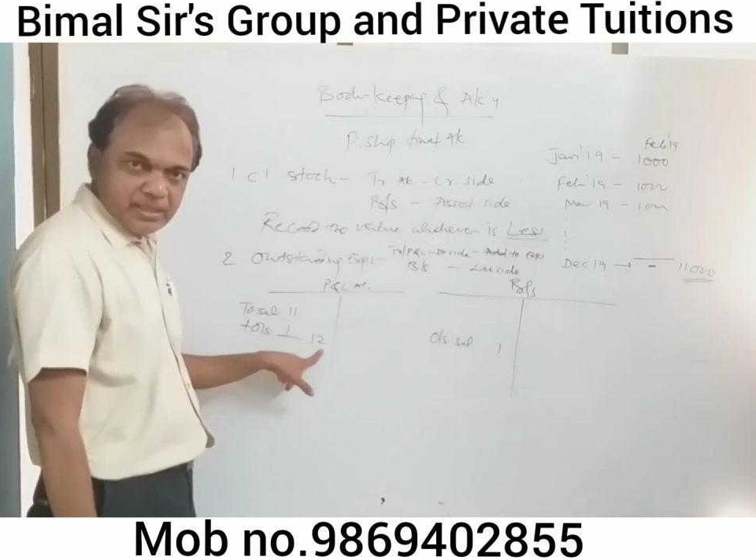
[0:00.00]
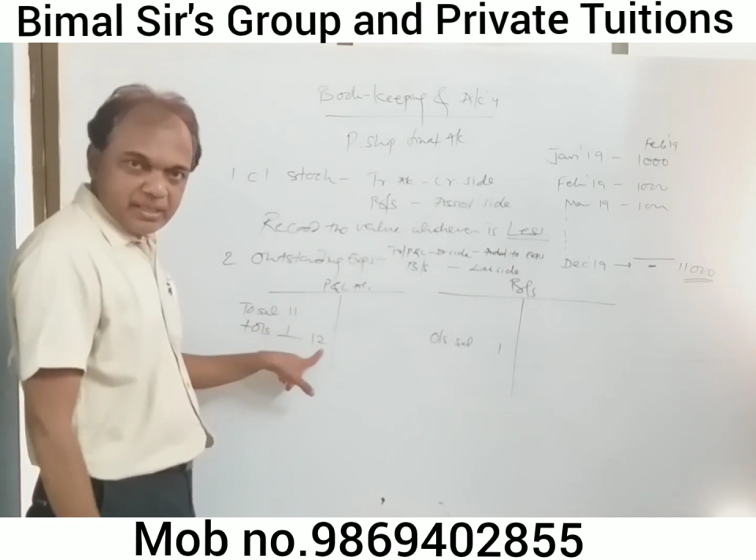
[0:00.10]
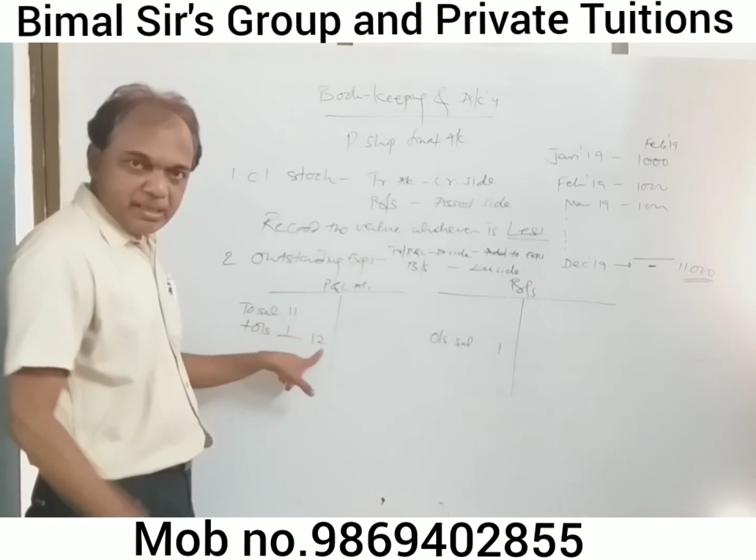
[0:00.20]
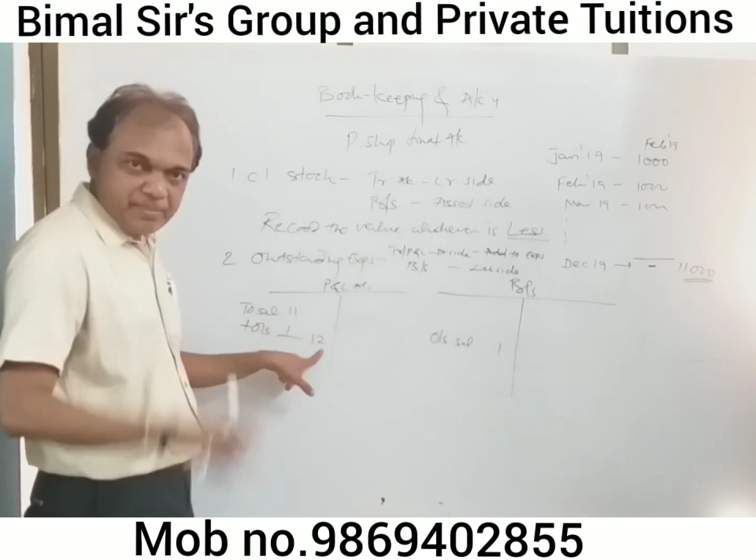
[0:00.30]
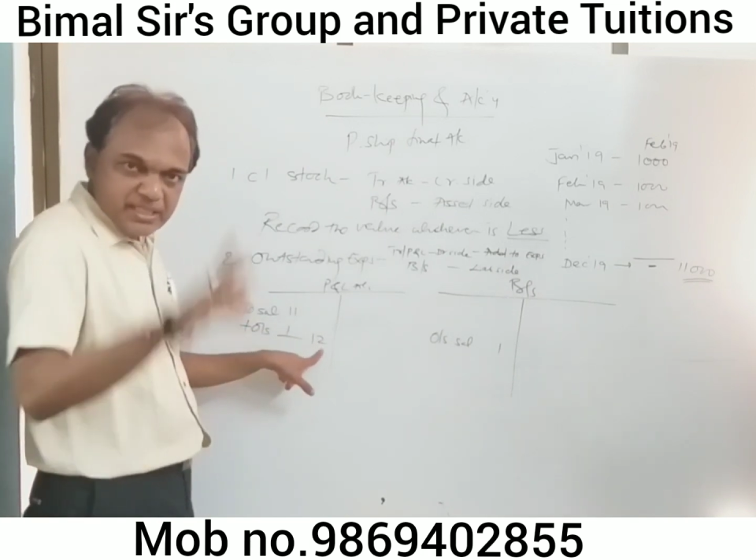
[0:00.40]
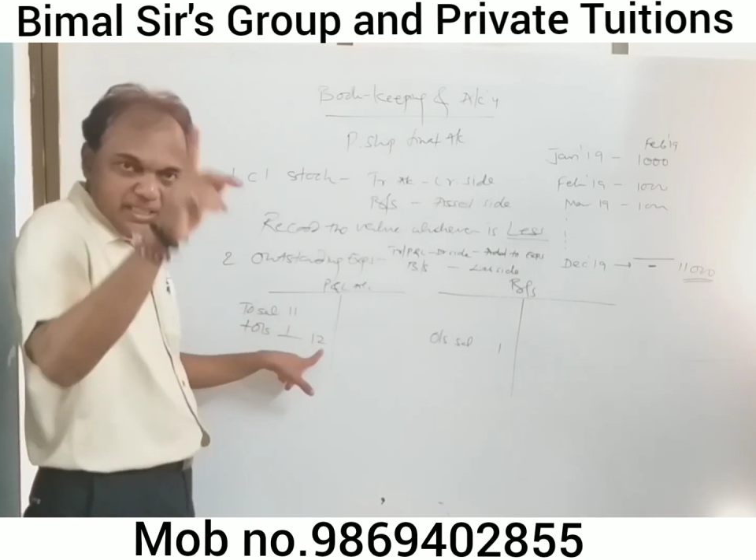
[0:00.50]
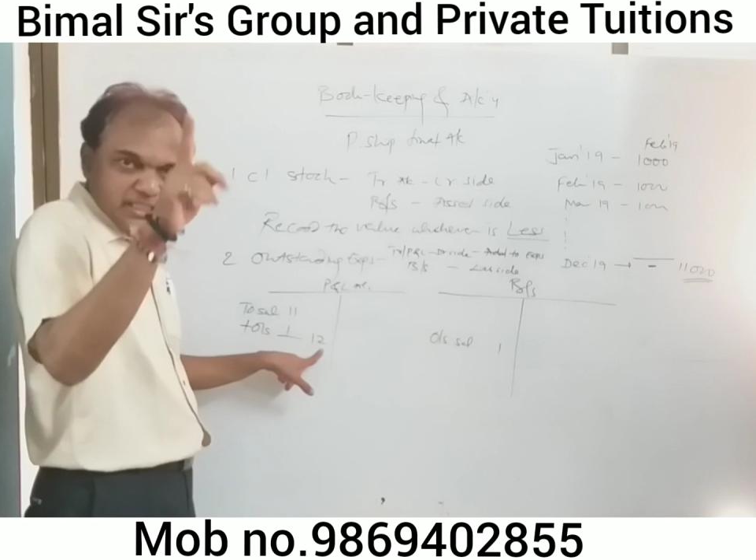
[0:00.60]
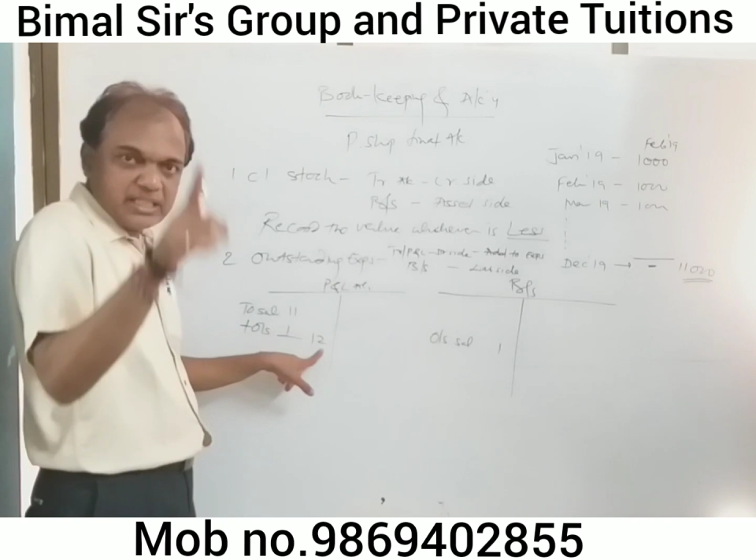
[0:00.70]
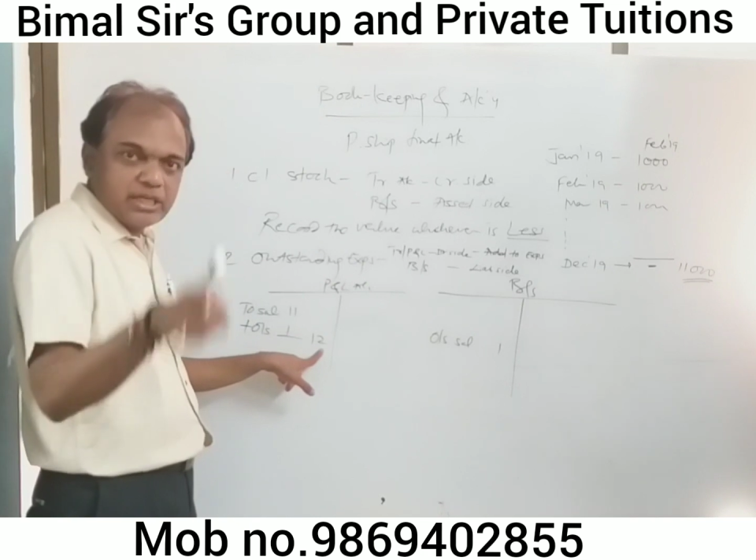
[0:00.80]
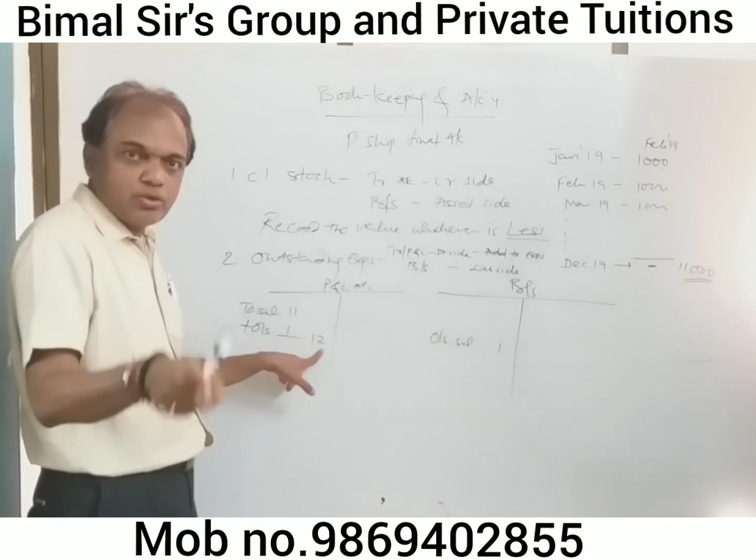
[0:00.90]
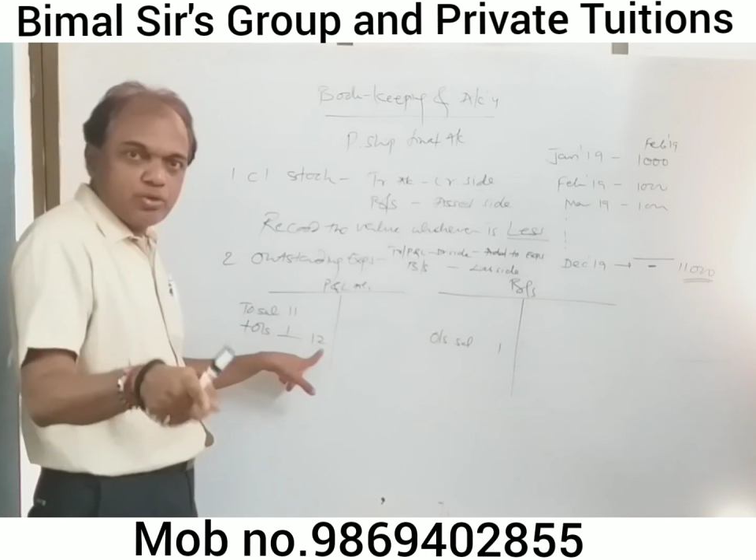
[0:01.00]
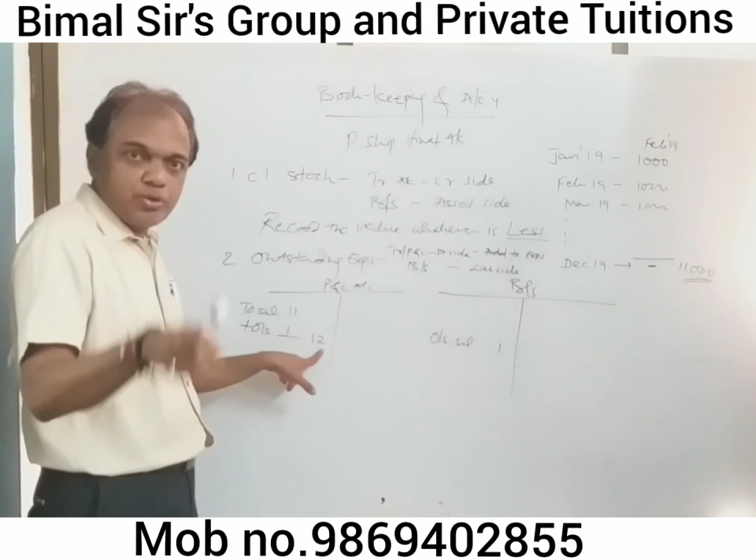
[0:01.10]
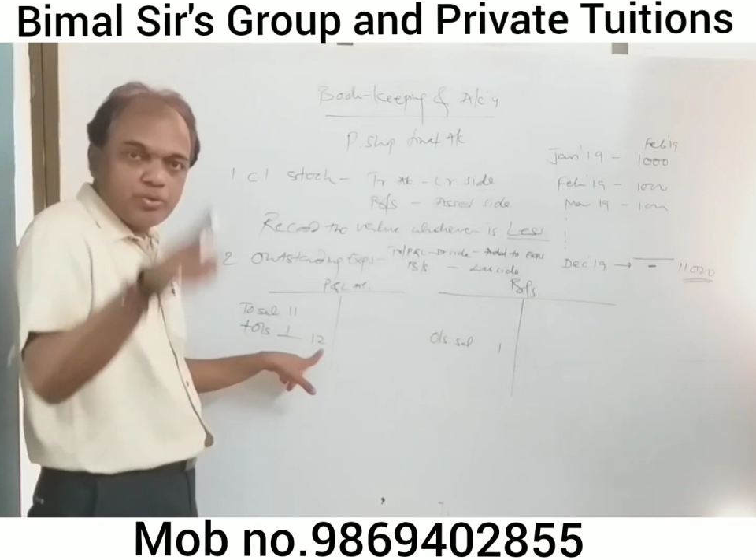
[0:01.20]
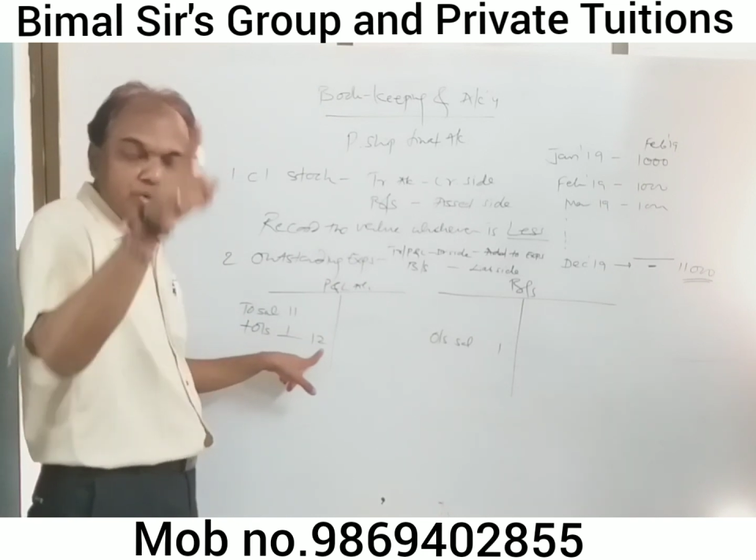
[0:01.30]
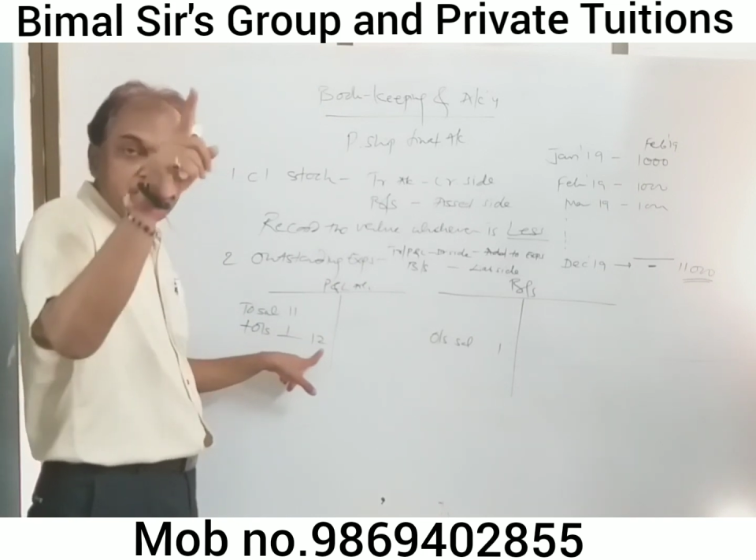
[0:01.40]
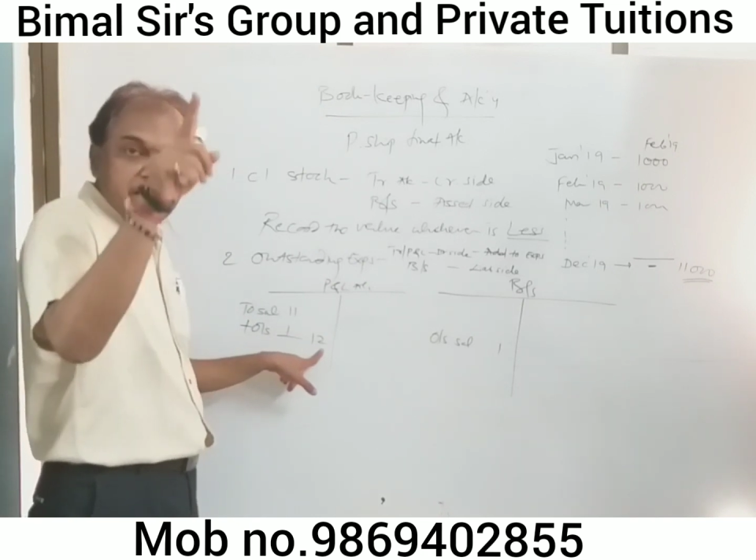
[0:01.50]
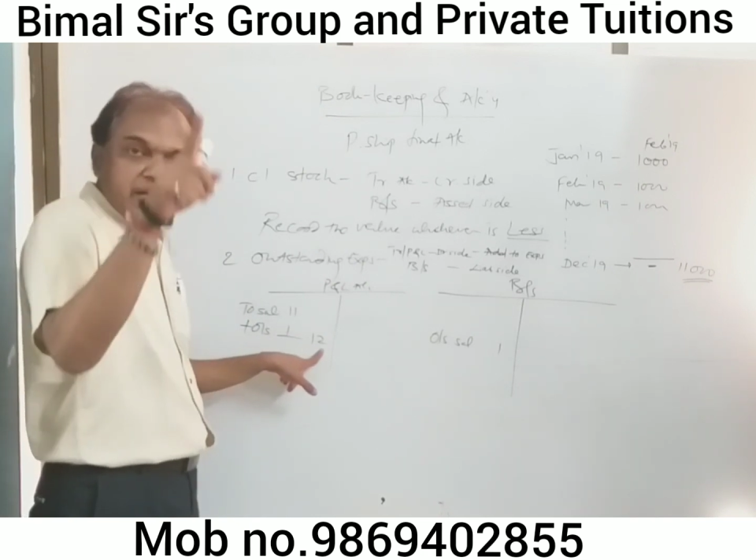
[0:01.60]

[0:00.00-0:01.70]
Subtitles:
It means it is clear to you.